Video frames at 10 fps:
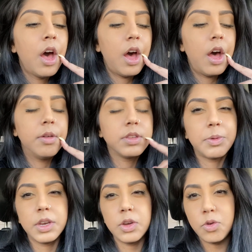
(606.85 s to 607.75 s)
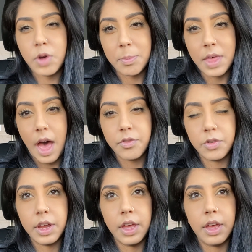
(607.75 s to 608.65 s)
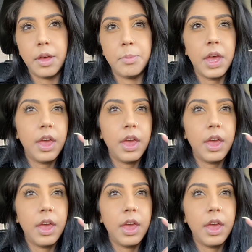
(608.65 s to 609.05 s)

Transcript: Um, so I'm going to go grab that for him